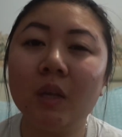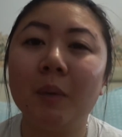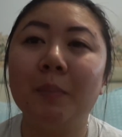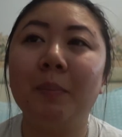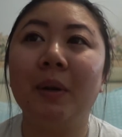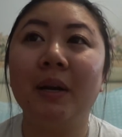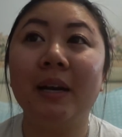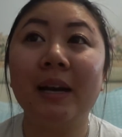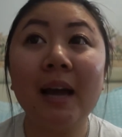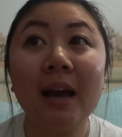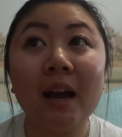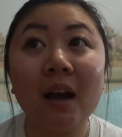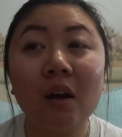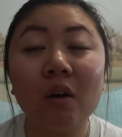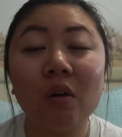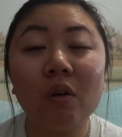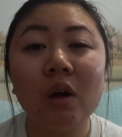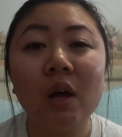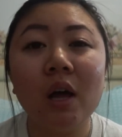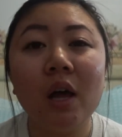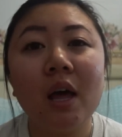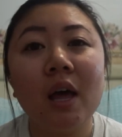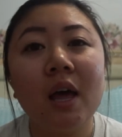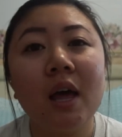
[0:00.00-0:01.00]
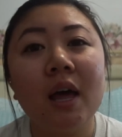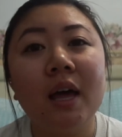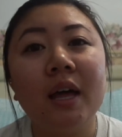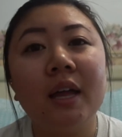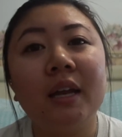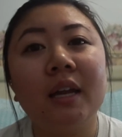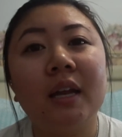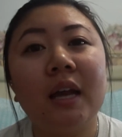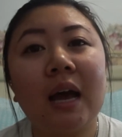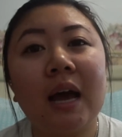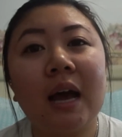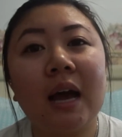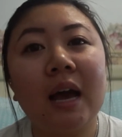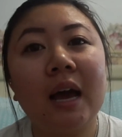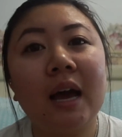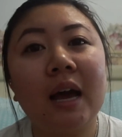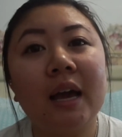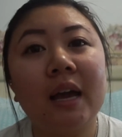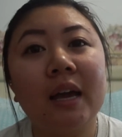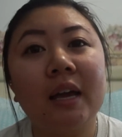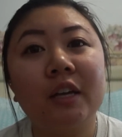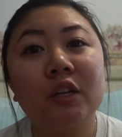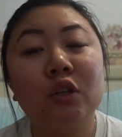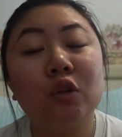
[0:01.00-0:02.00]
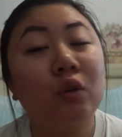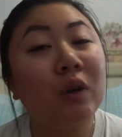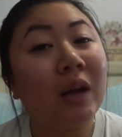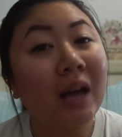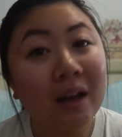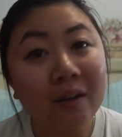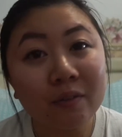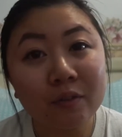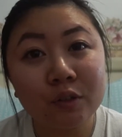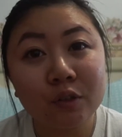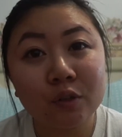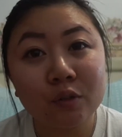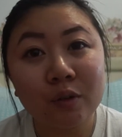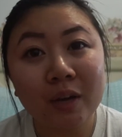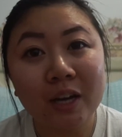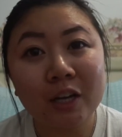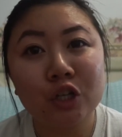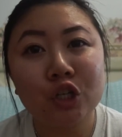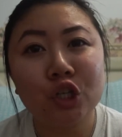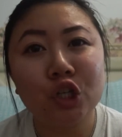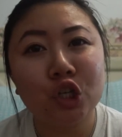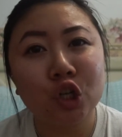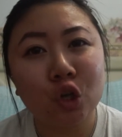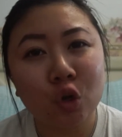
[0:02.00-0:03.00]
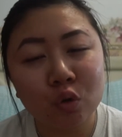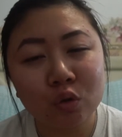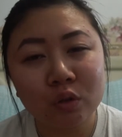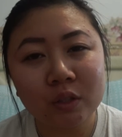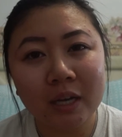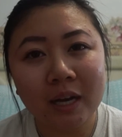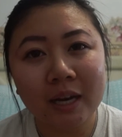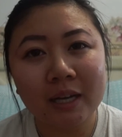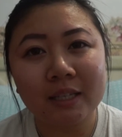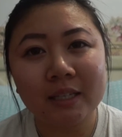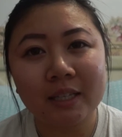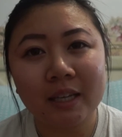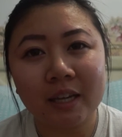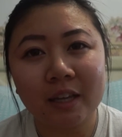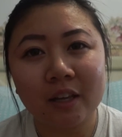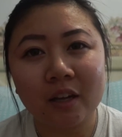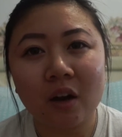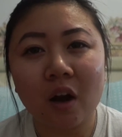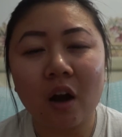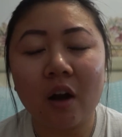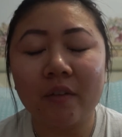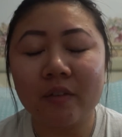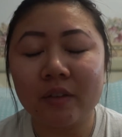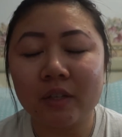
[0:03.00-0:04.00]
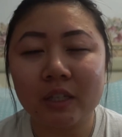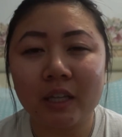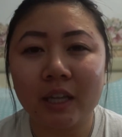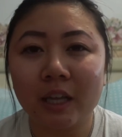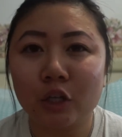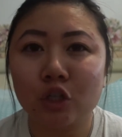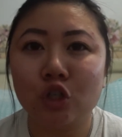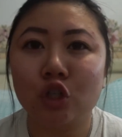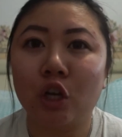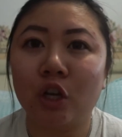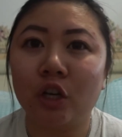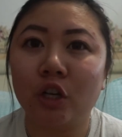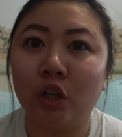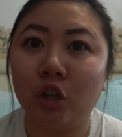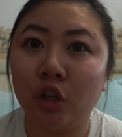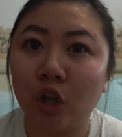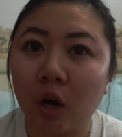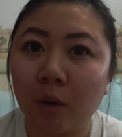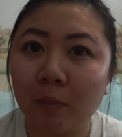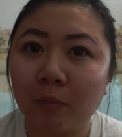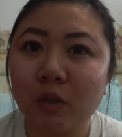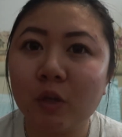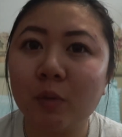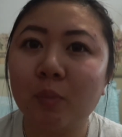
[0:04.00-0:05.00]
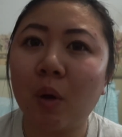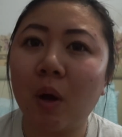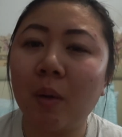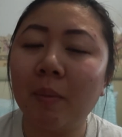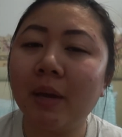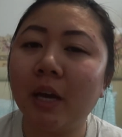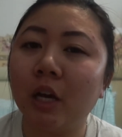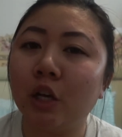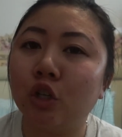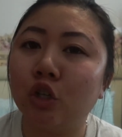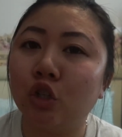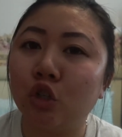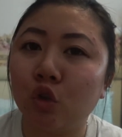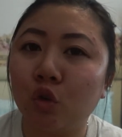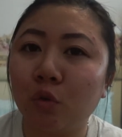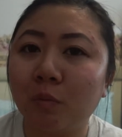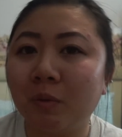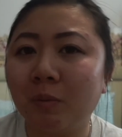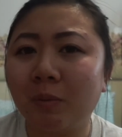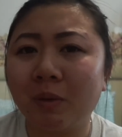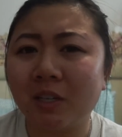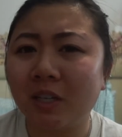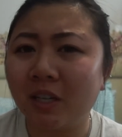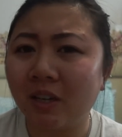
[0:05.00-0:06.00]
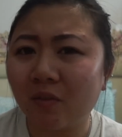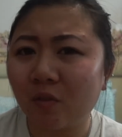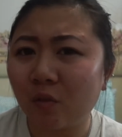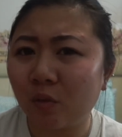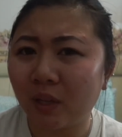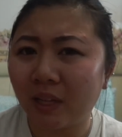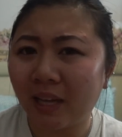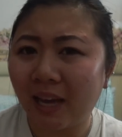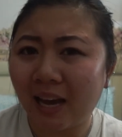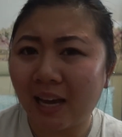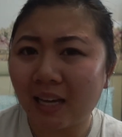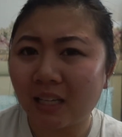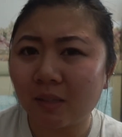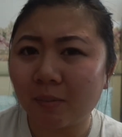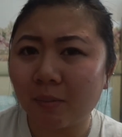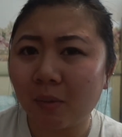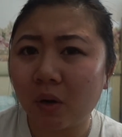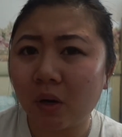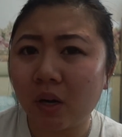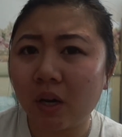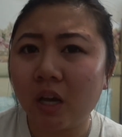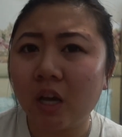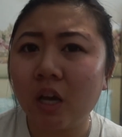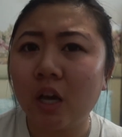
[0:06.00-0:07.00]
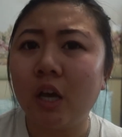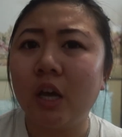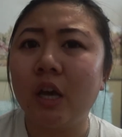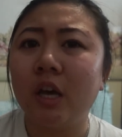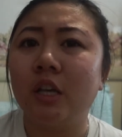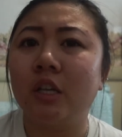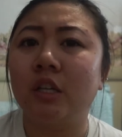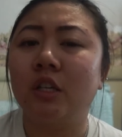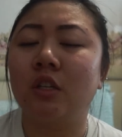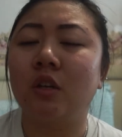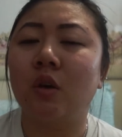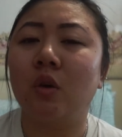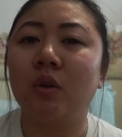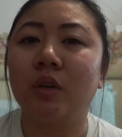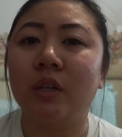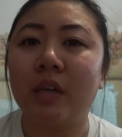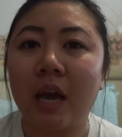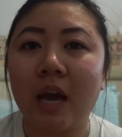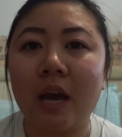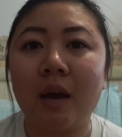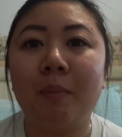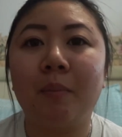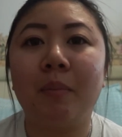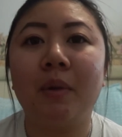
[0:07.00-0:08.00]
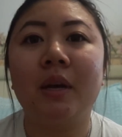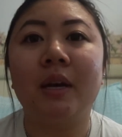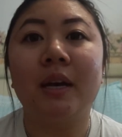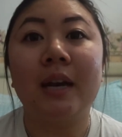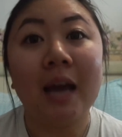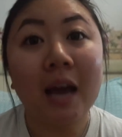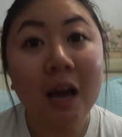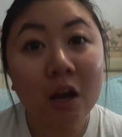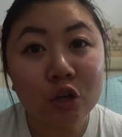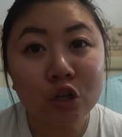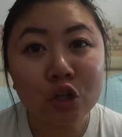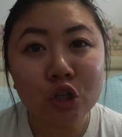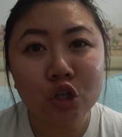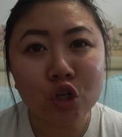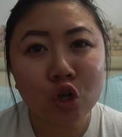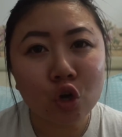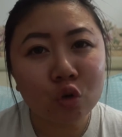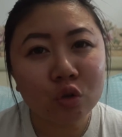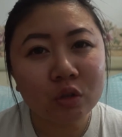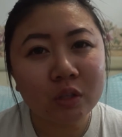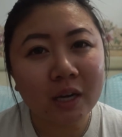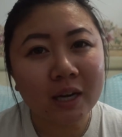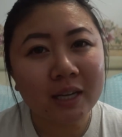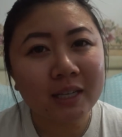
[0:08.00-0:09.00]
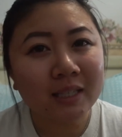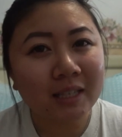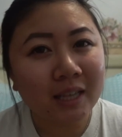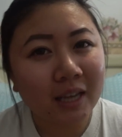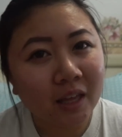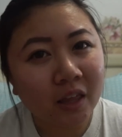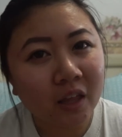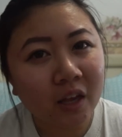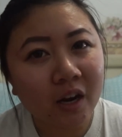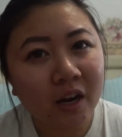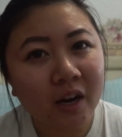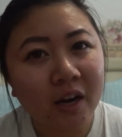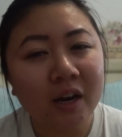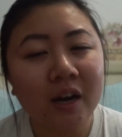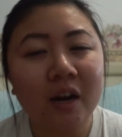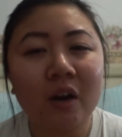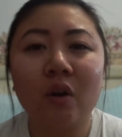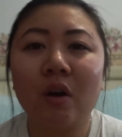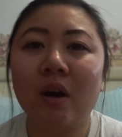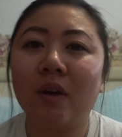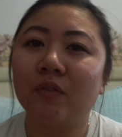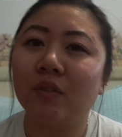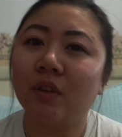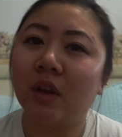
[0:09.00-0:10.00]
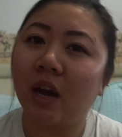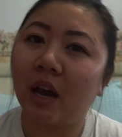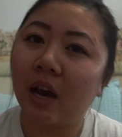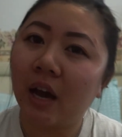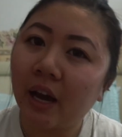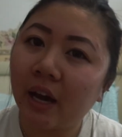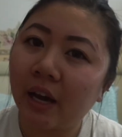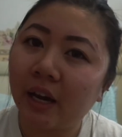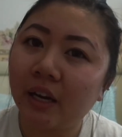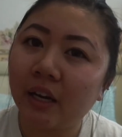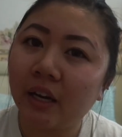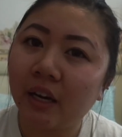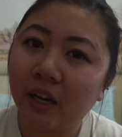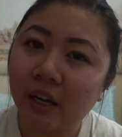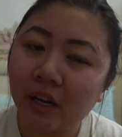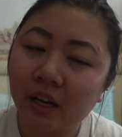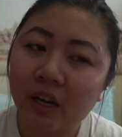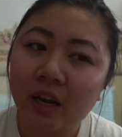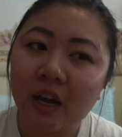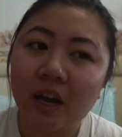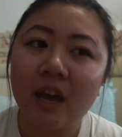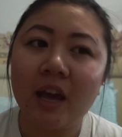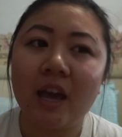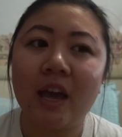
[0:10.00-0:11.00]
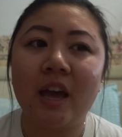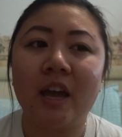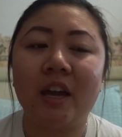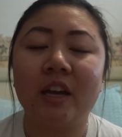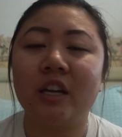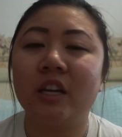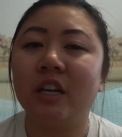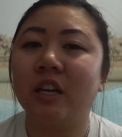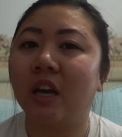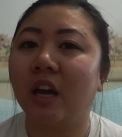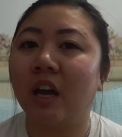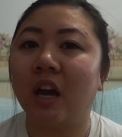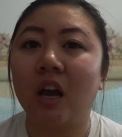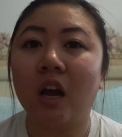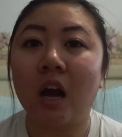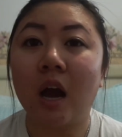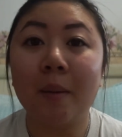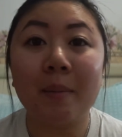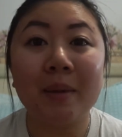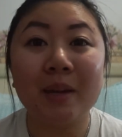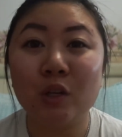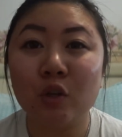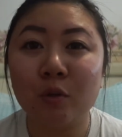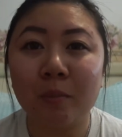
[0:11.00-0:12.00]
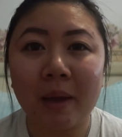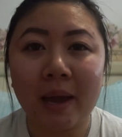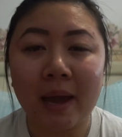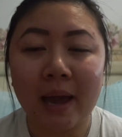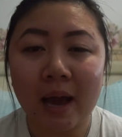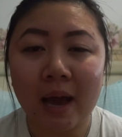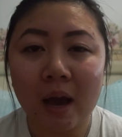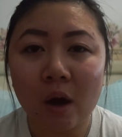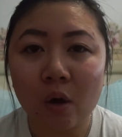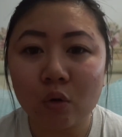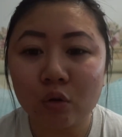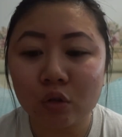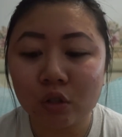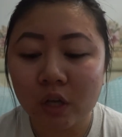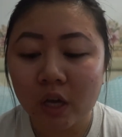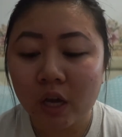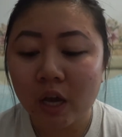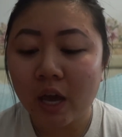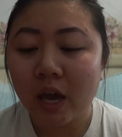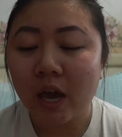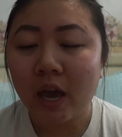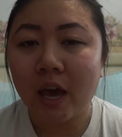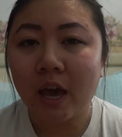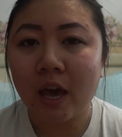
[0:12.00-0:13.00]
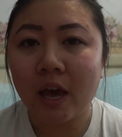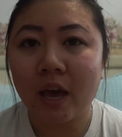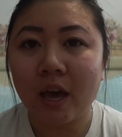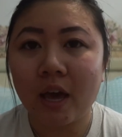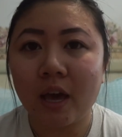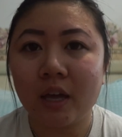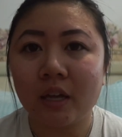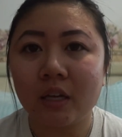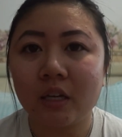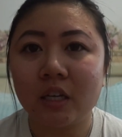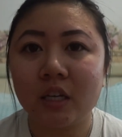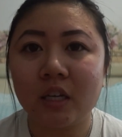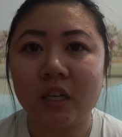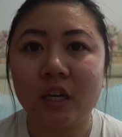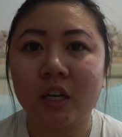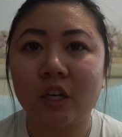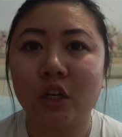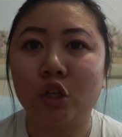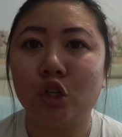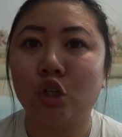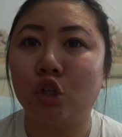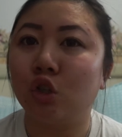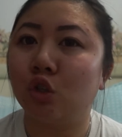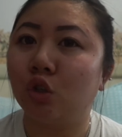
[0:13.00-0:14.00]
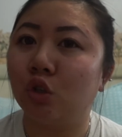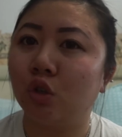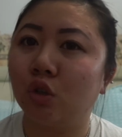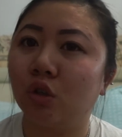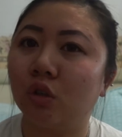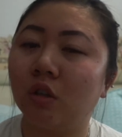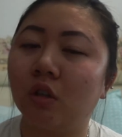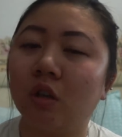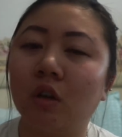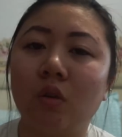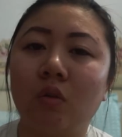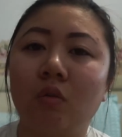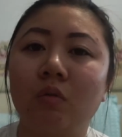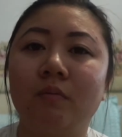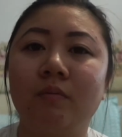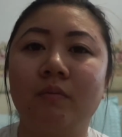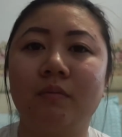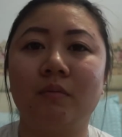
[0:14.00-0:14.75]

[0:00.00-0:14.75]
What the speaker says: but now I don't have to, and she knows that I stay there. Obviously, like she's not dumb. She probably assumed, but she never really asked about it. So yeah, but now she knows that I stay there, and I don't have to hide it, and he can come into my house, and he can, you know,